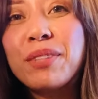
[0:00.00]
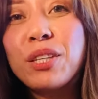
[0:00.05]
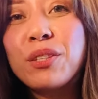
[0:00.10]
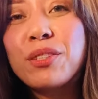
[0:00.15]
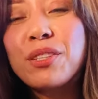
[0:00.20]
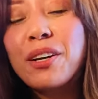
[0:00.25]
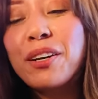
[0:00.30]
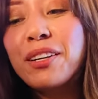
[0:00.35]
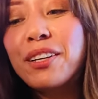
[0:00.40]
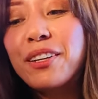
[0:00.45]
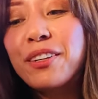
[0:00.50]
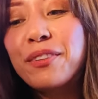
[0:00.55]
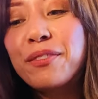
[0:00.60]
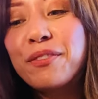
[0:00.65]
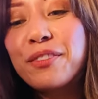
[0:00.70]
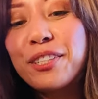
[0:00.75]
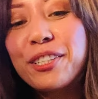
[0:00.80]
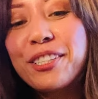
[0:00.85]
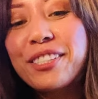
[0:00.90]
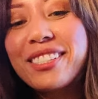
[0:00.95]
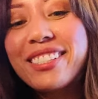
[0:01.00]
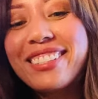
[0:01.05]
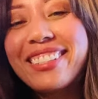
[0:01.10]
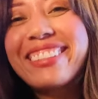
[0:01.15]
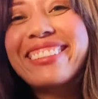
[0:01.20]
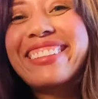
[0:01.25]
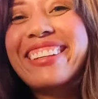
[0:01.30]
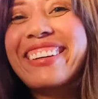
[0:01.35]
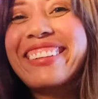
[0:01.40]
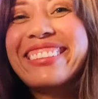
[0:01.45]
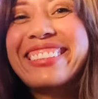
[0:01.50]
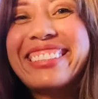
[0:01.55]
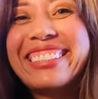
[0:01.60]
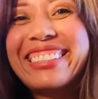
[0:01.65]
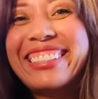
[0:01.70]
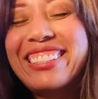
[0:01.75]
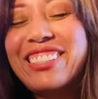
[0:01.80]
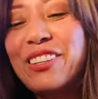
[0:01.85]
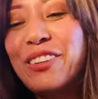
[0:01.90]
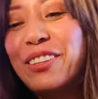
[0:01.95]
you saw it here first. No, I'm
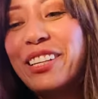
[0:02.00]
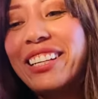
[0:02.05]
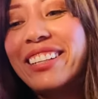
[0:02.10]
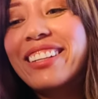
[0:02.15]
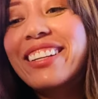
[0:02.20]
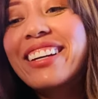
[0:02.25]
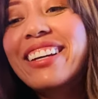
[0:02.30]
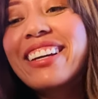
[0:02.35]
just joking.